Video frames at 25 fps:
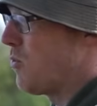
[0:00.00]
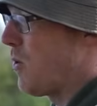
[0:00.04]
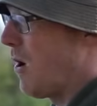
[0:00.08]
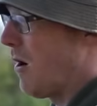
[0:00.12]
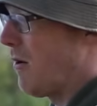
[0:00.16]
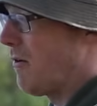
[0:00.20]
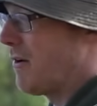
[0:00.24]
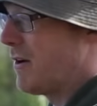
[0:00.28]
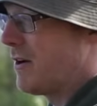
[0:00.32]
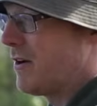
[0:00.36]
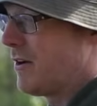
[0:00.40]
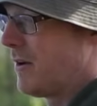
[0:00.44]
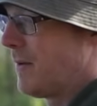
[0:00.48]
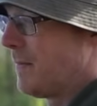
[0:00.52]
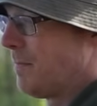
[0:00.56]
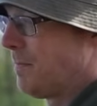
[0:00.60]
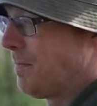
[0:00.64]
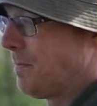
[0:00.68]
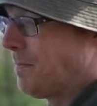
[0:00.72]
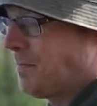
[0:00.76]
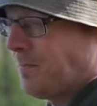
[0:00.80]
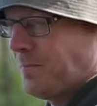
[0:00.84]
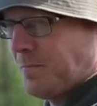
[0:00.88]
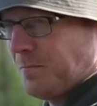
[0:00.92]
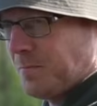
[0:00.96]
worried.
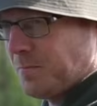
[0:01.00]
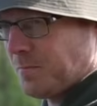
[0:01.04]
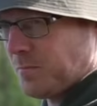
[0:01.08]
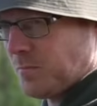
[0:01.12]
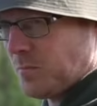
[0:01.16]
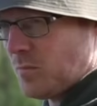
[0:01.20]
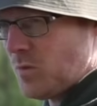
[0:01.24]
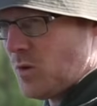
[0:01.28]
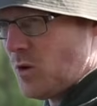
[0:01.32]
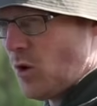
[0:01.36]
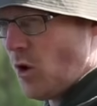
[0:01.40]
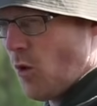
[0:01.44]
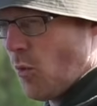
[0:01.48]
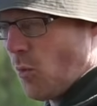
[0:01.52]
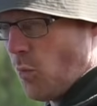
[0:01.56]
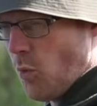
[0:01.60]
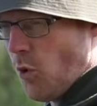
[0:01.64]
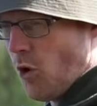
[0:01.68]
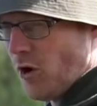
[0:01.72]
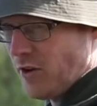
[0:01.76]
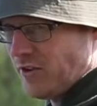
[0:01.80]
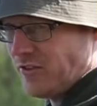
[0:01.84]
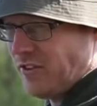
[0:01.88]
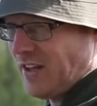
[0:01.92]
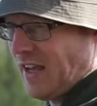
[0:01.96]

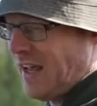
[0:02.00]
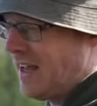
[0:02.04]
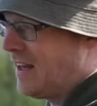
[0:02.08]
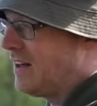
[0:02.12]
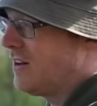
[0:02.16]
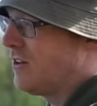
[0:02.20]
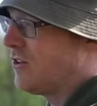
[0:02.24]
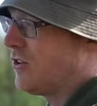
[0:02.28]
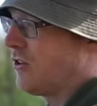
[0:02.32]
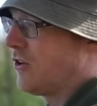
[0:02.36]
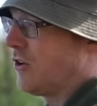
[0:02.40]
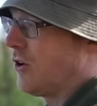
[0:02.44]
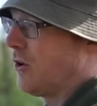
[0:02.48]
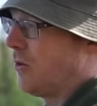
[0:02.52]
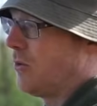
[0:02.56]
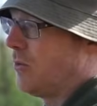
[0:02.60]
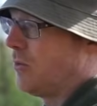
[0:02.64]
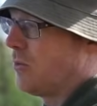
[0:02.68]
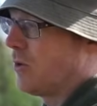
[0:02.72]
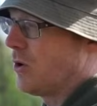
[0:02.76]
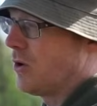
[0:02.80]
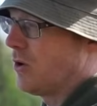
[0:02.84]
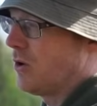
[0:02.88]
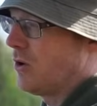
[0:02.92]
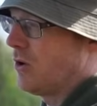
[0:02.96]
What I tend to
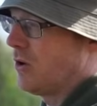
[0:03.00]
do,